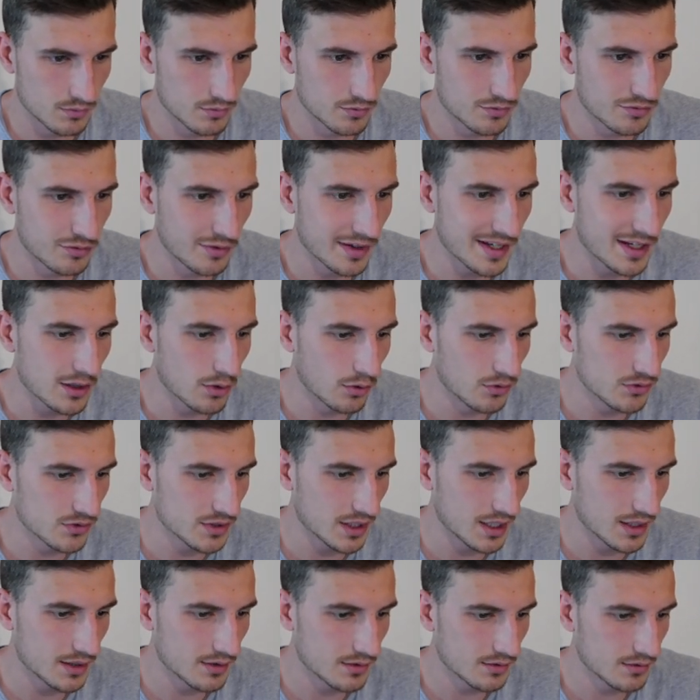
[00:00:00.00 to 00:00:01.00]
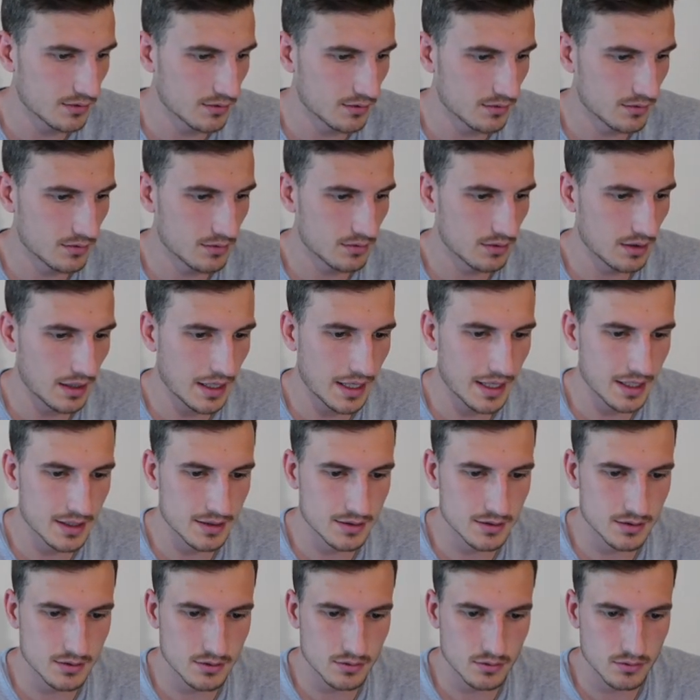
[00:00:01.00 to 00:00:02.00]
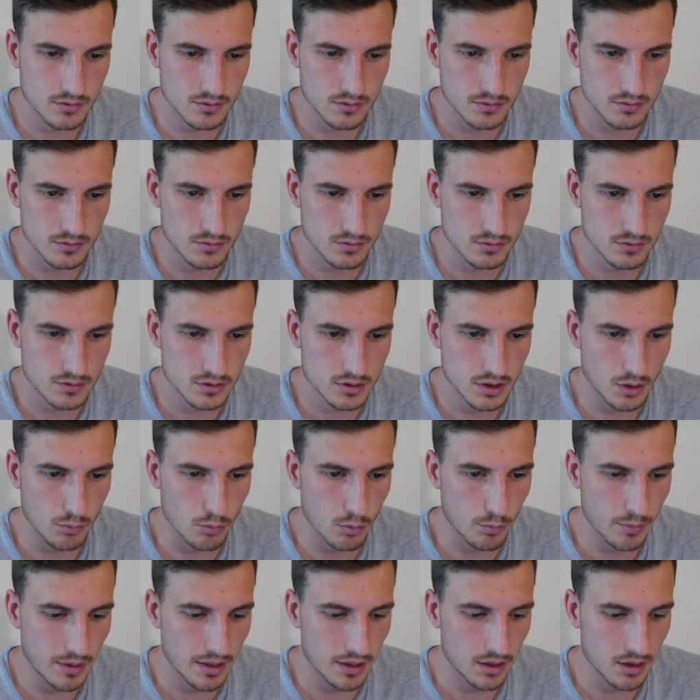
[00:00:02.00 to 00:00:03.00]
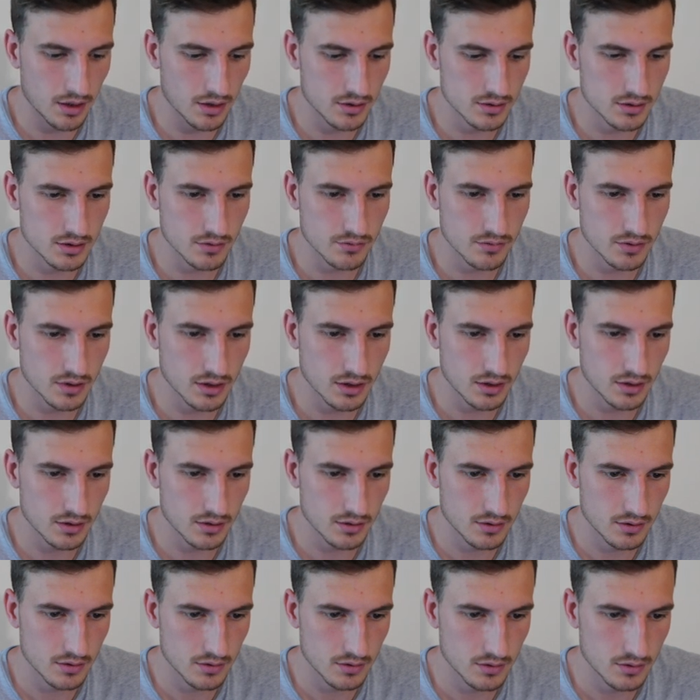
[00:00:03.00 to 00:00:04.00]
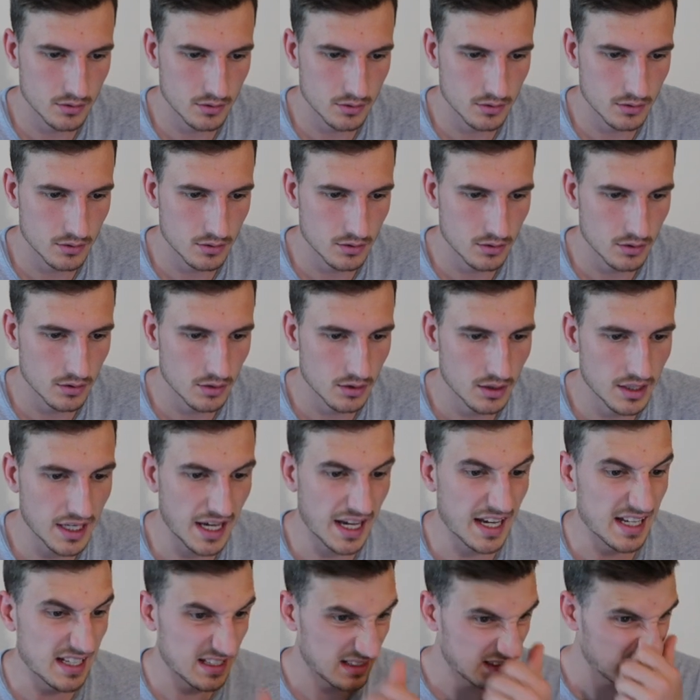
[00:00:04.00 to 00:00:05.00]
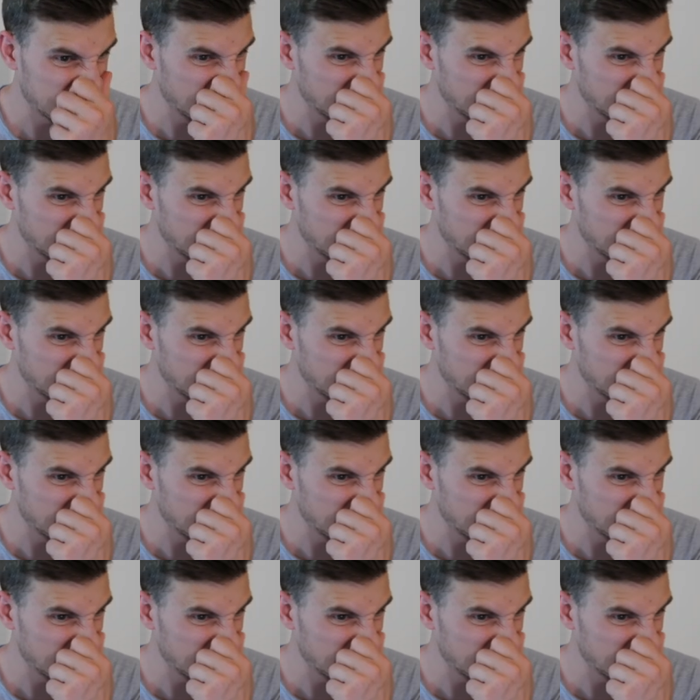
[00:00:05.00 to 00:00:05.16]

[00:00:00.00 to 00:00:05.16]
Free content and someone might learn something. Okay.